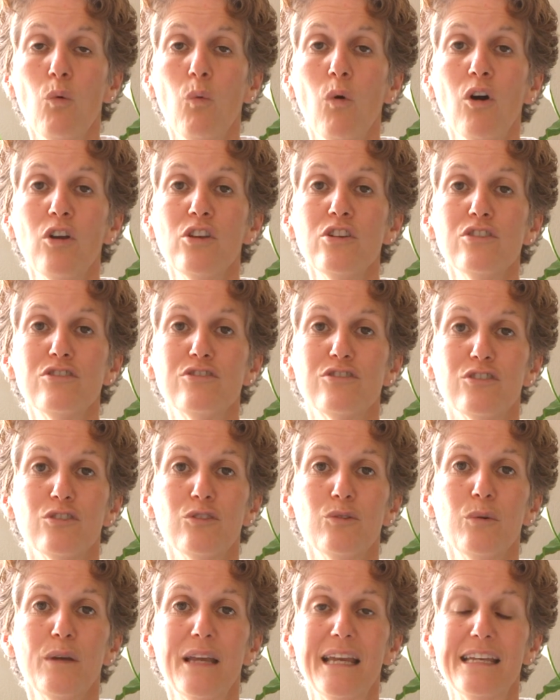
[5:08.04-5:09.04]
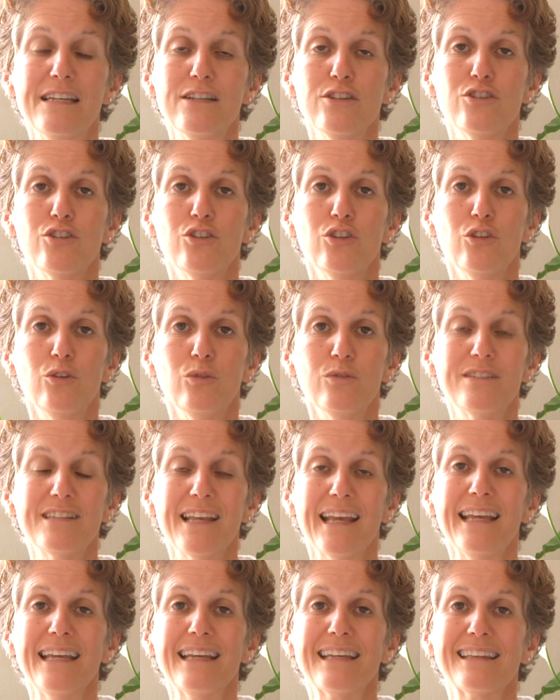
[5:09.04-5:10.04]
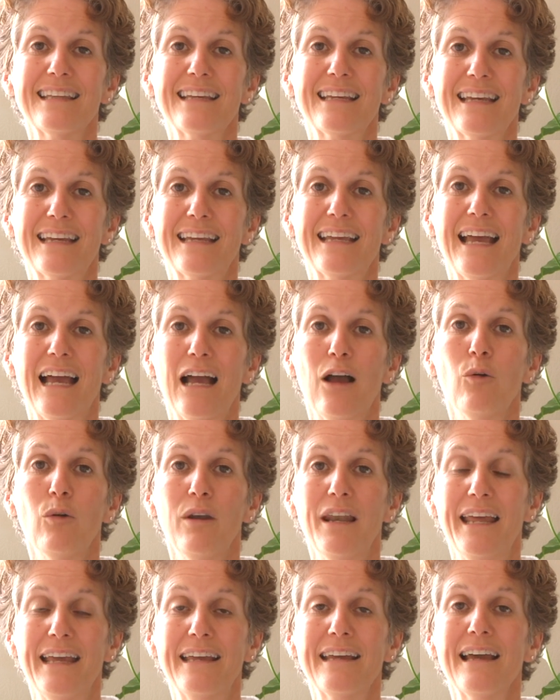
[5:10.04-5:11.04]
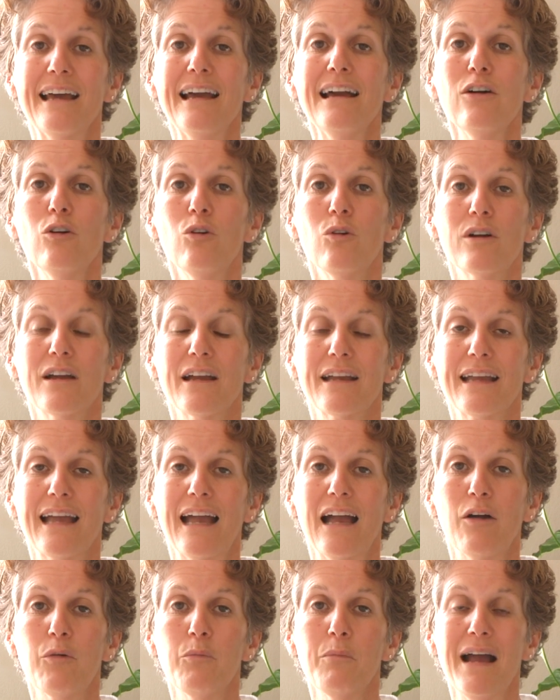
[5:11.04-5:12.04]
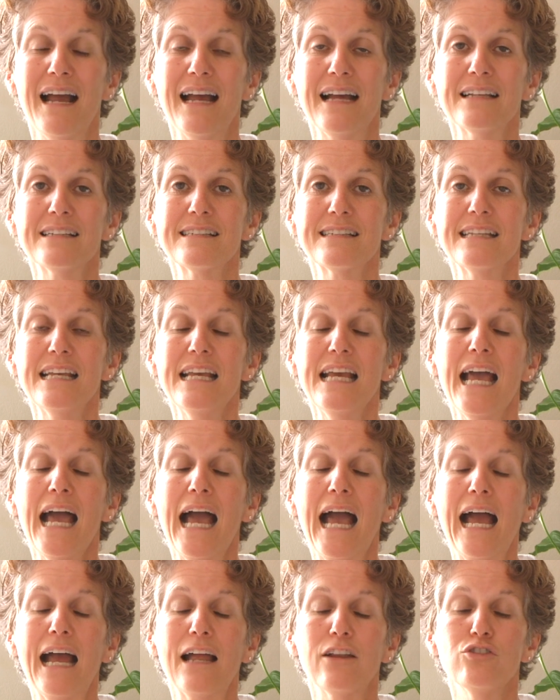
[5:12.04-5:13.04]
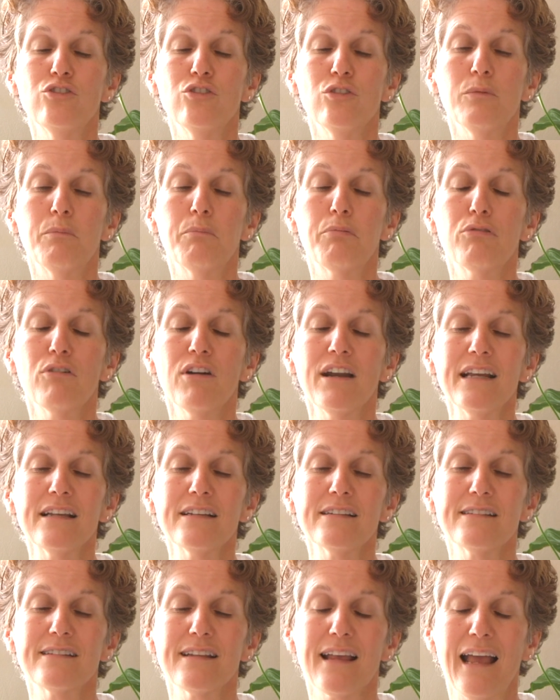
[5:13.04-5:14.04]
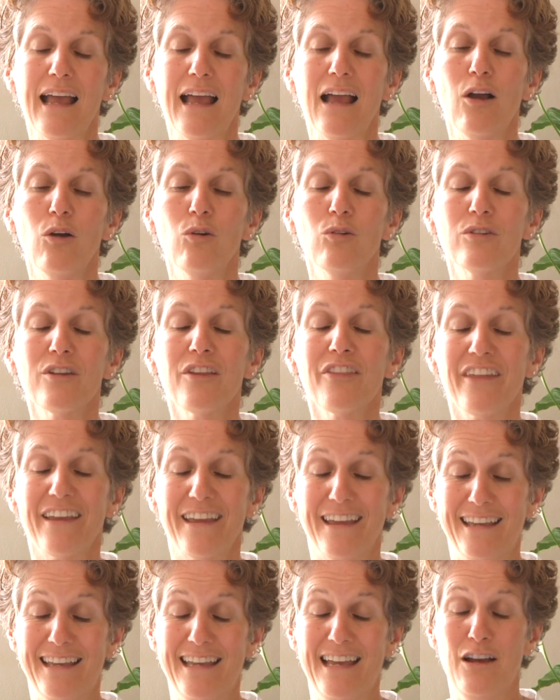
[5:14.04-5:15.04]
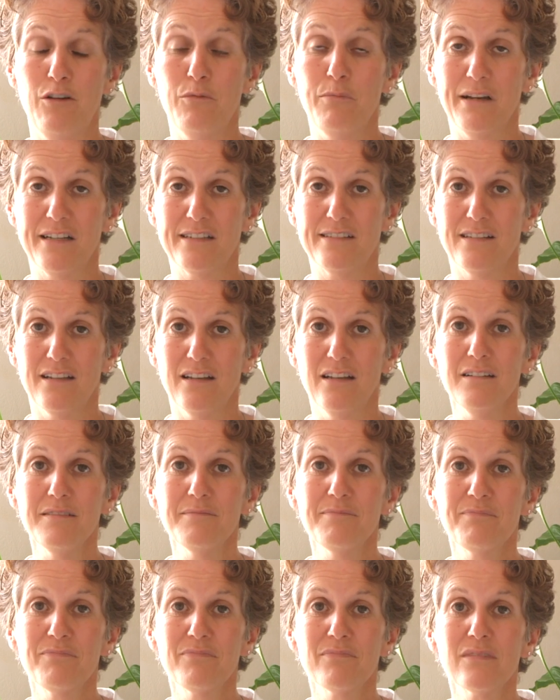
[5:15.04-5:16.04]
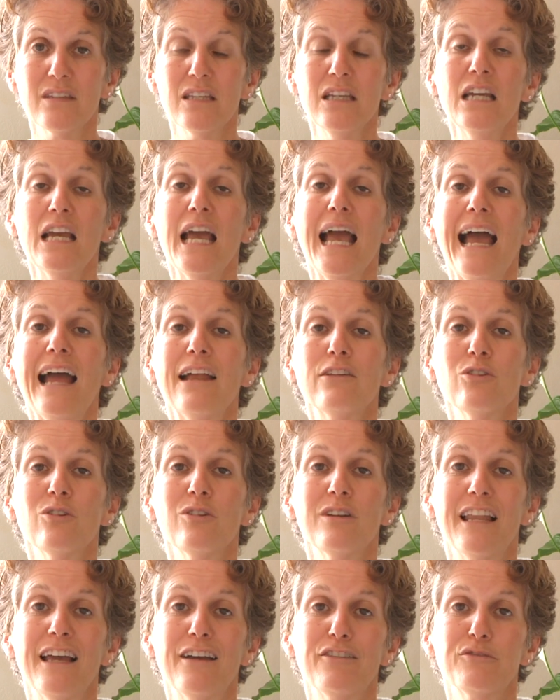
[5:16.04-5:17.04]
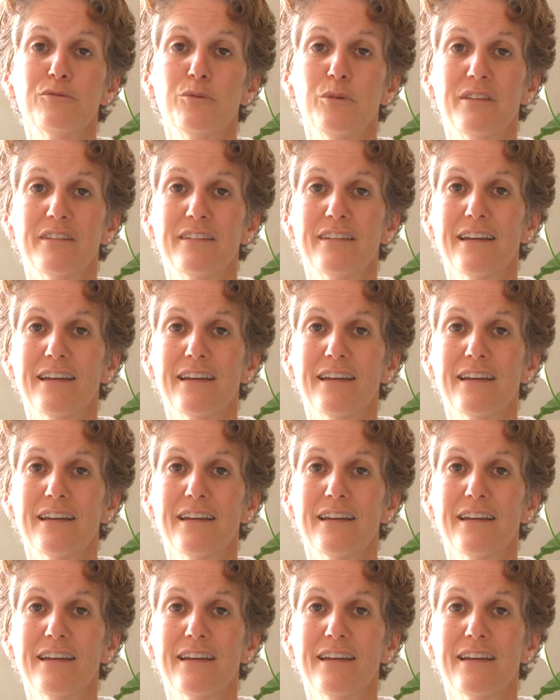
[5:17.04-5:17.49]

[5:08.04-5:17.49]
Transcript: what you do is you take the cacao liquor or cacao mass and you press out the cacao butter, and you're left with